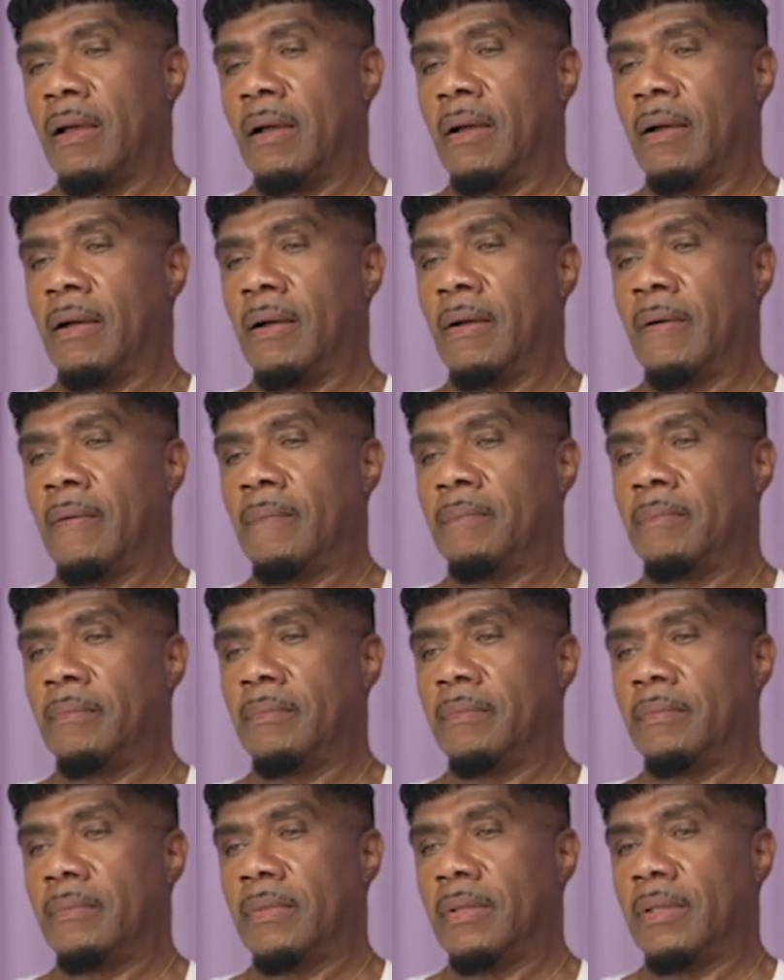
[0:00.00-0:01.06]
um,
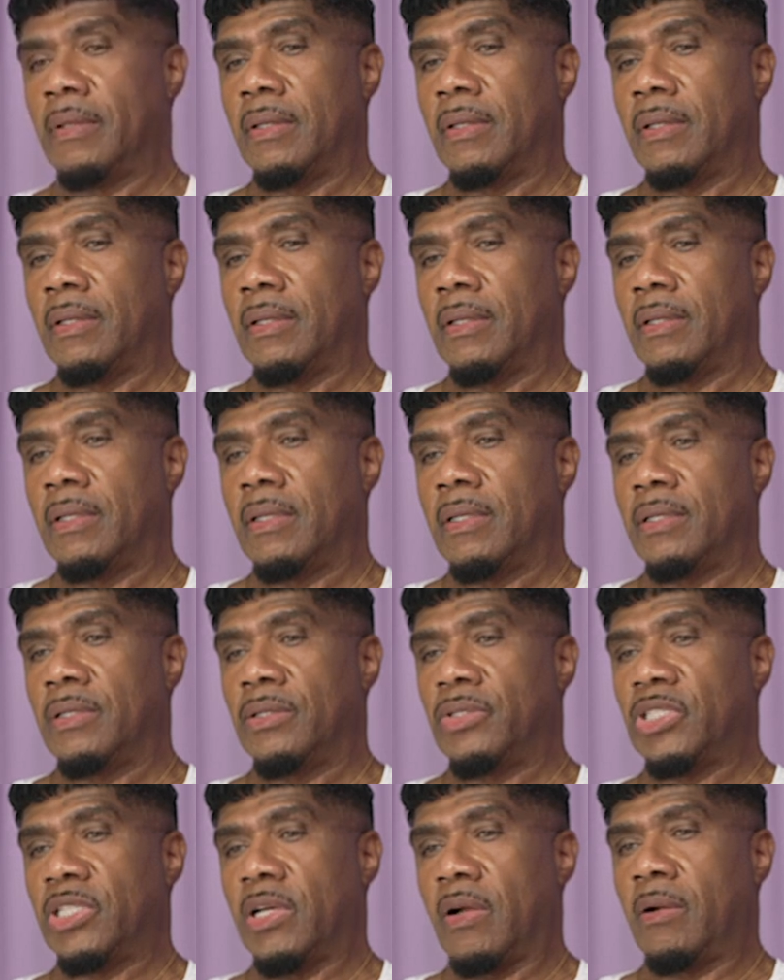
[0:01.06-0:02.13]

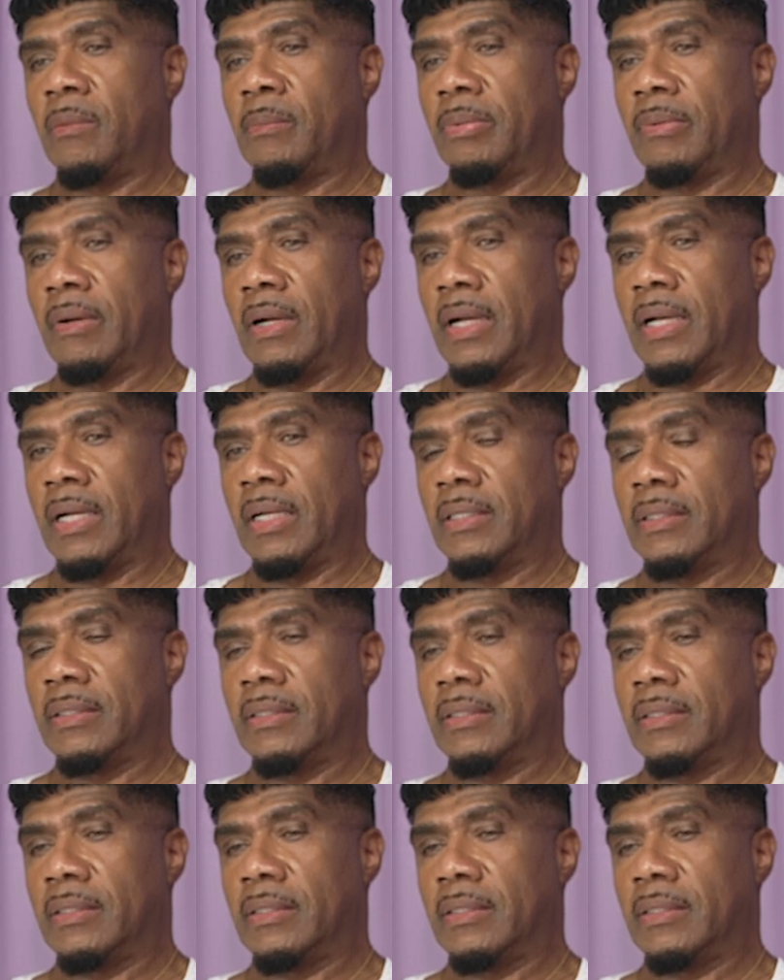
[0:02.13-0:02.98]
Sharon Bryant